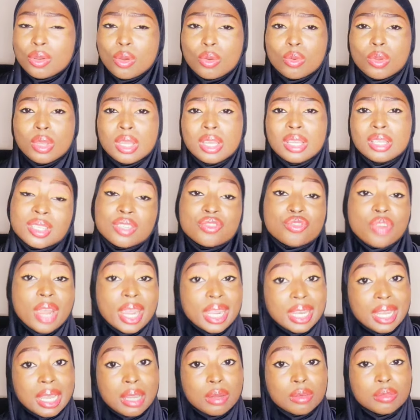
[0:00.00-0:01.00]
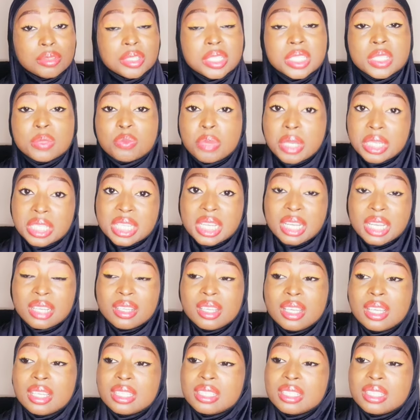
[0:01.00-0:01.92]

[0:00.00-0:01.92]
No, dry down is better.